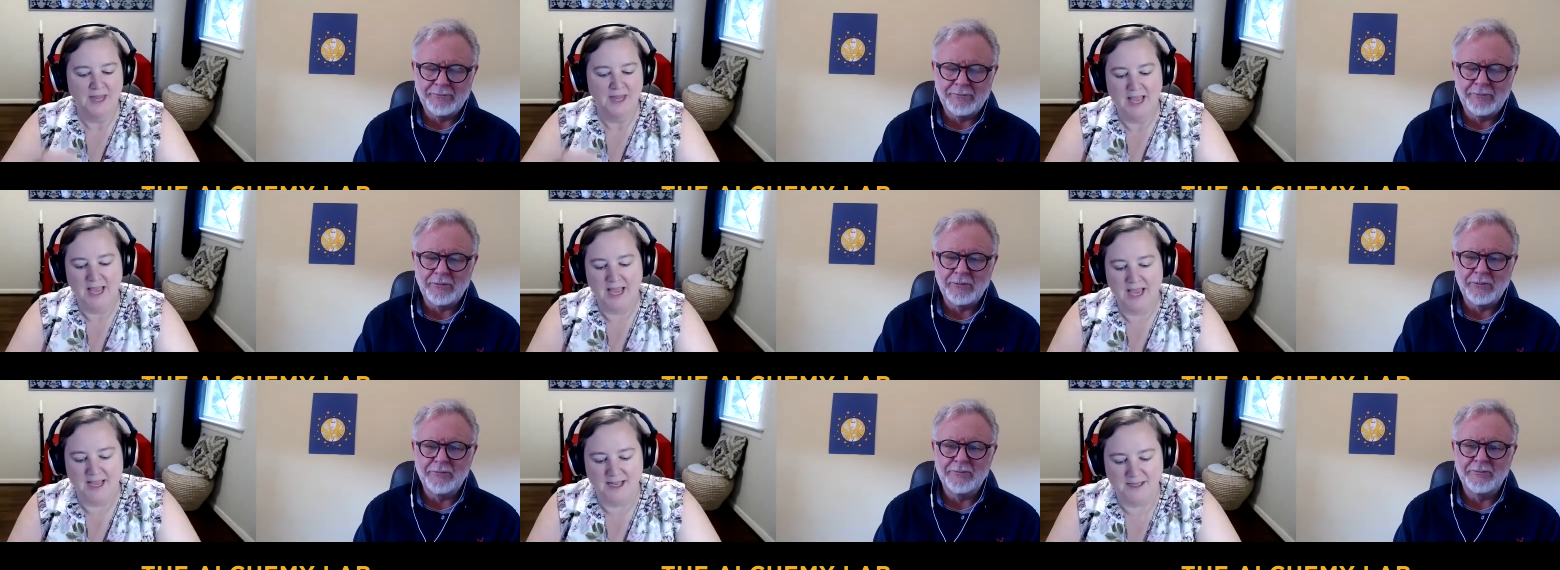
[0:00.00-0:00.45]

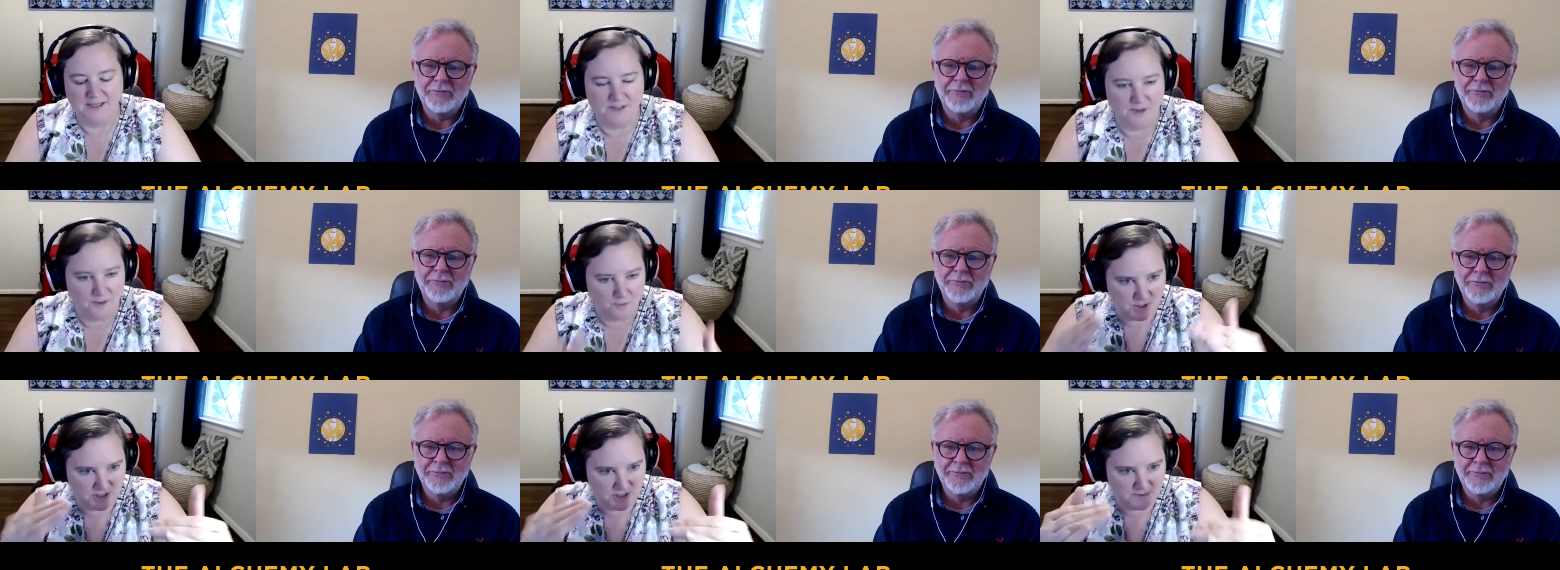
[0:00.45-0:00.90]
Speaker 1: And so I
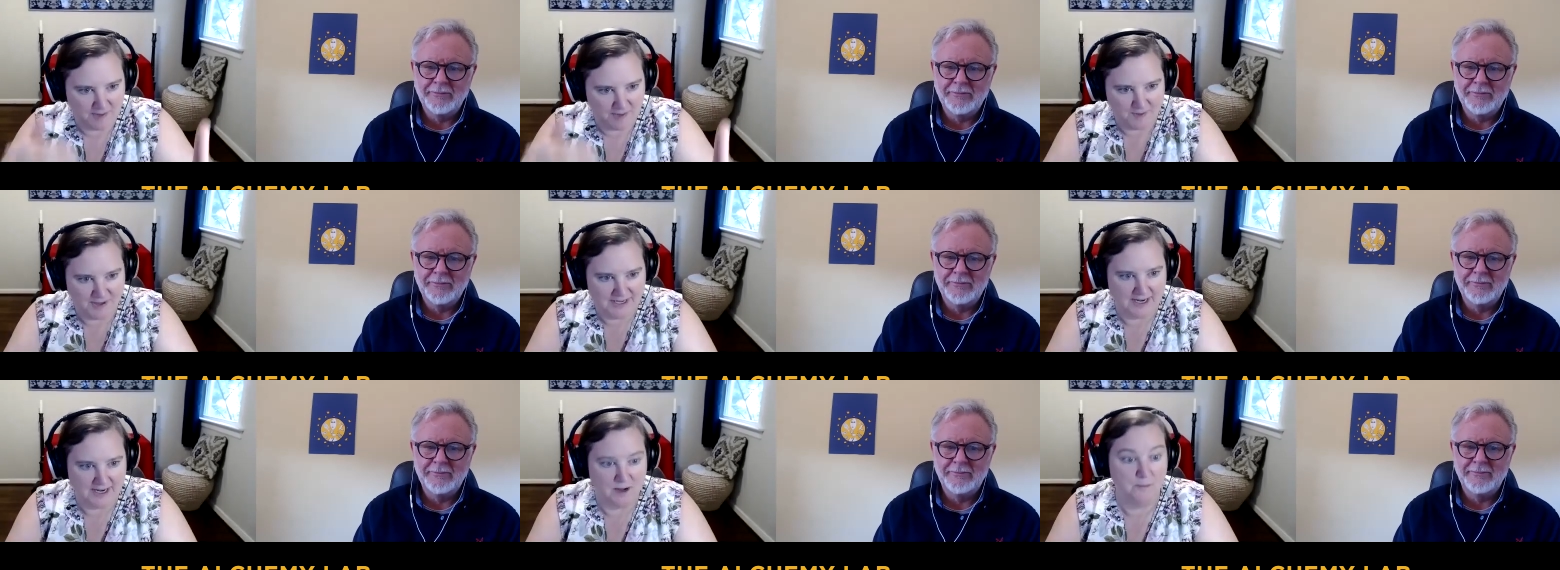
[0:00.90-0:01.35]
worked my way
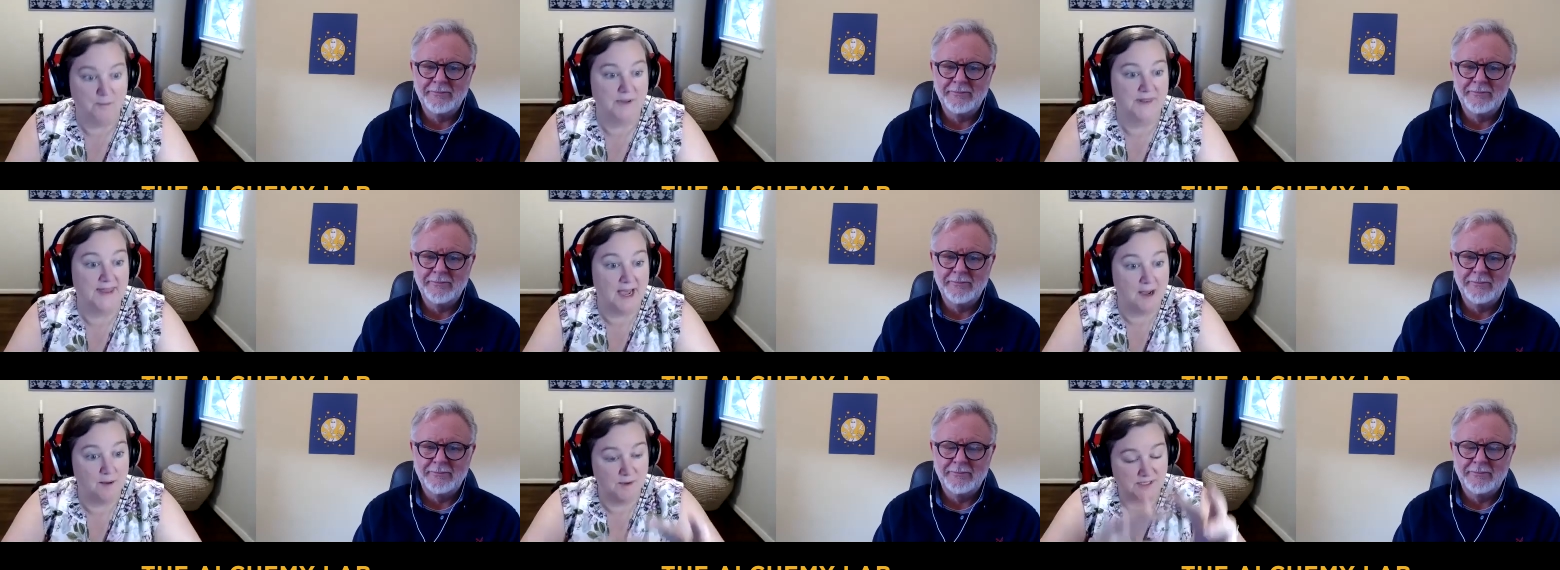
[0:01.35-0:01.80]
down, but that
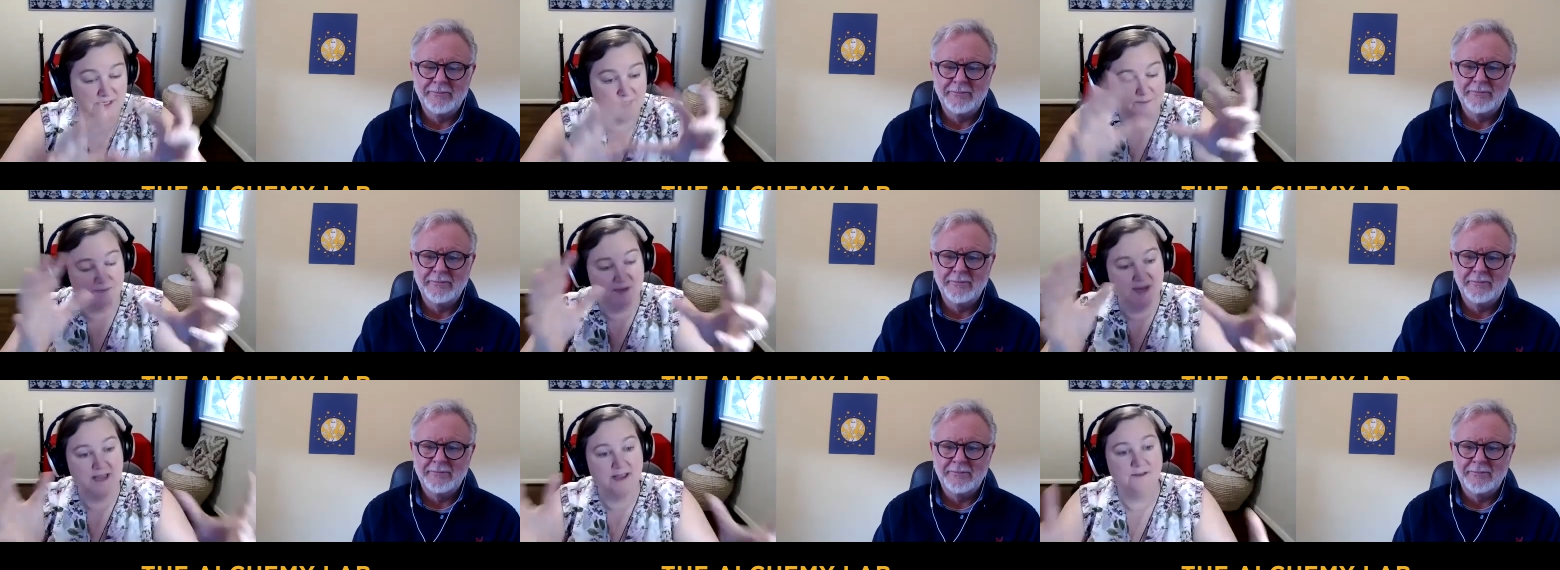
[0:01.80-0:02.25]
was a
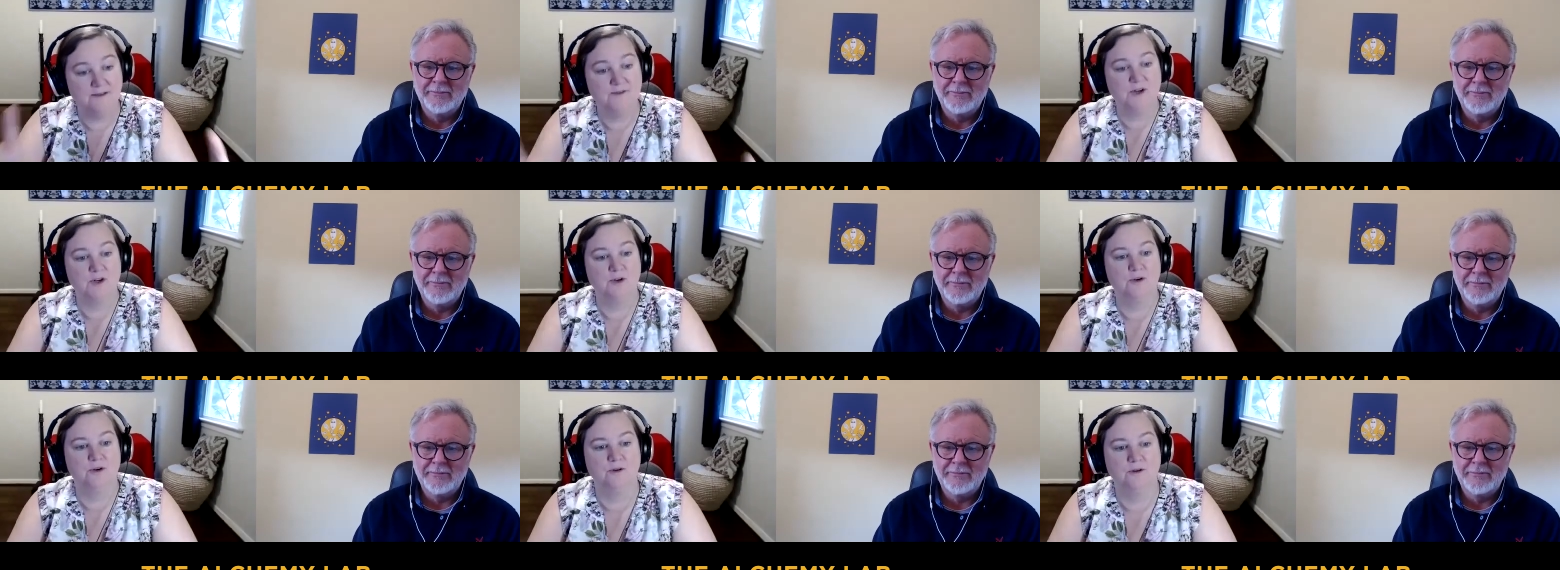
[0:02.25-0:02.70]

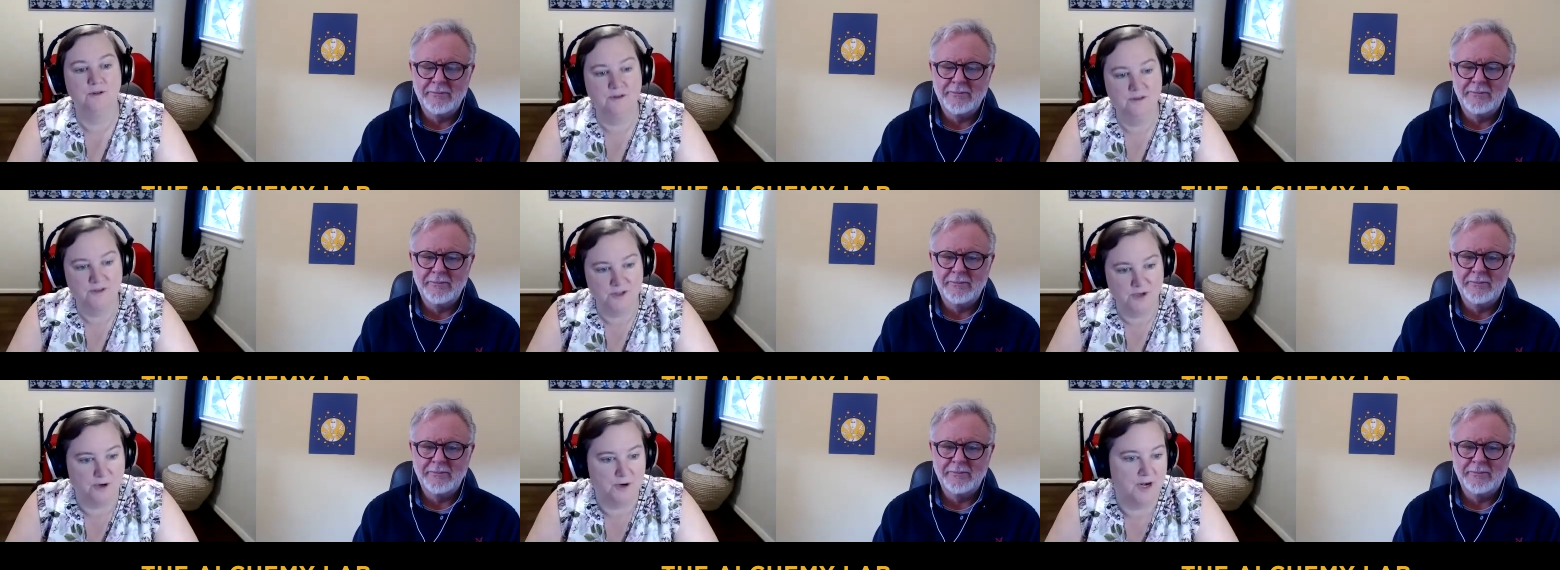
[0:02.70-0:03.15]
pivotal
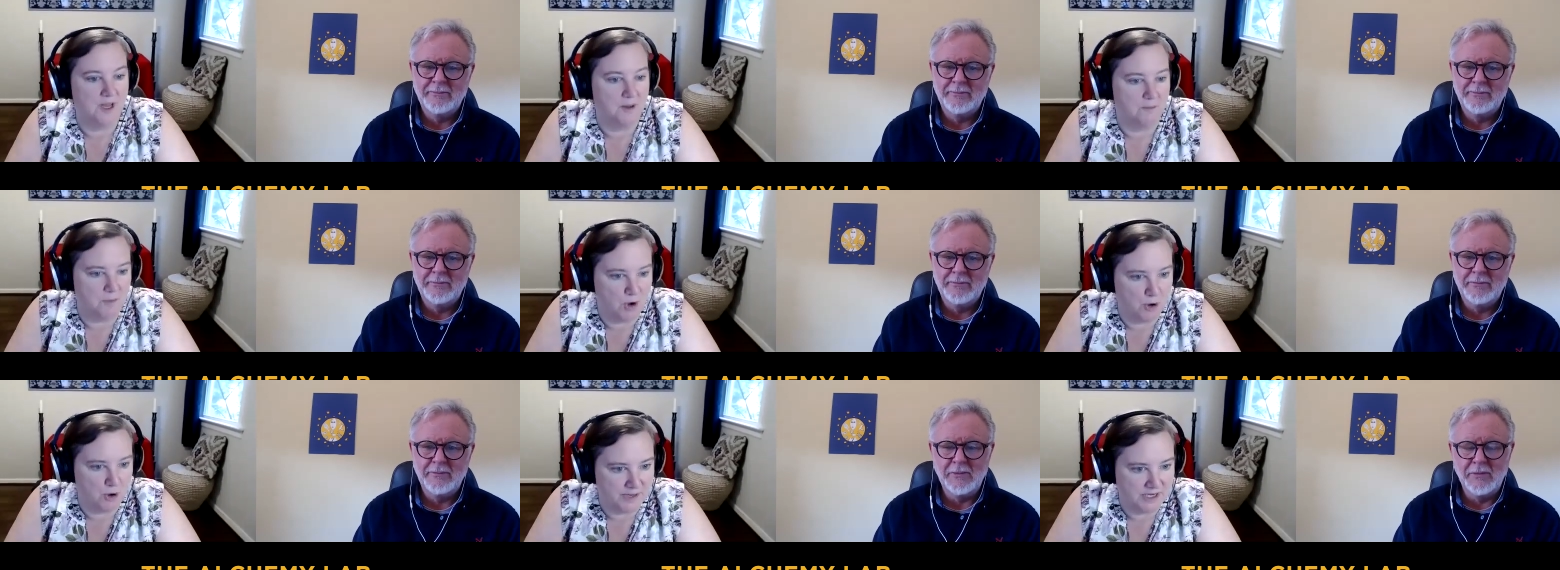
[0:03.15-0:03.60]
turning
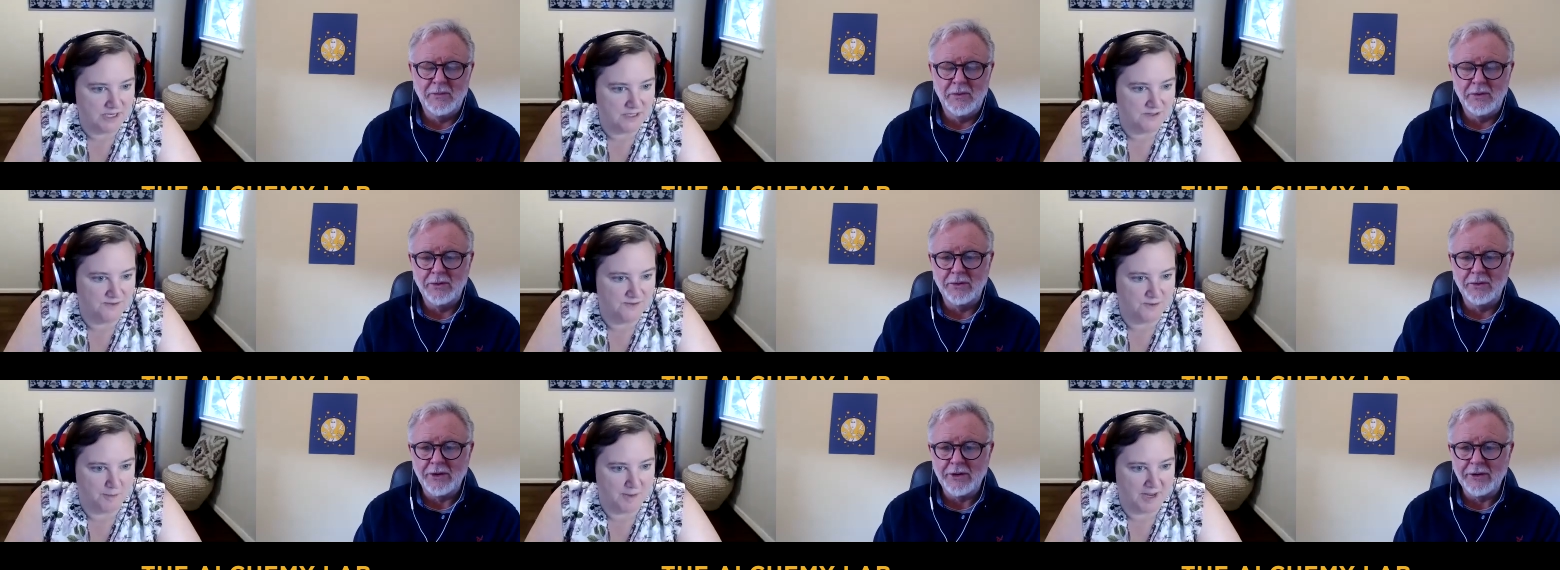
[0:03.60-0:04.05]
moment.
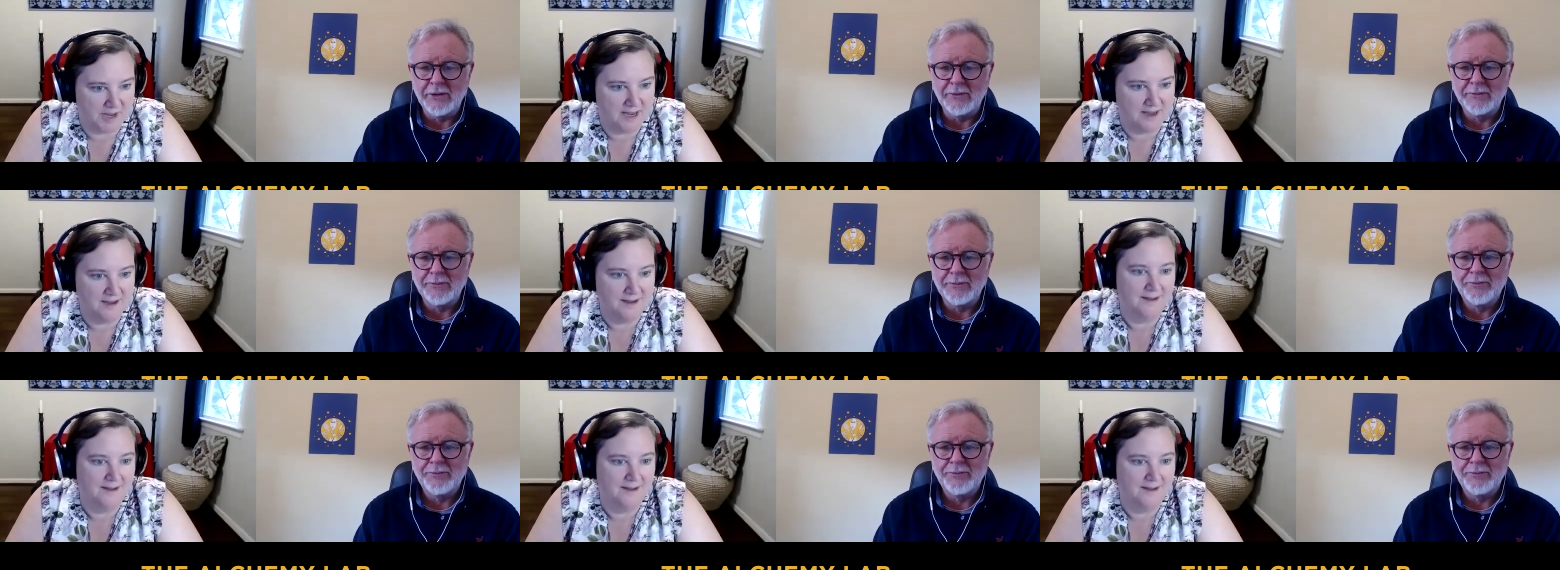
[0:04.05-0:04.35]
Oh yeah. Me.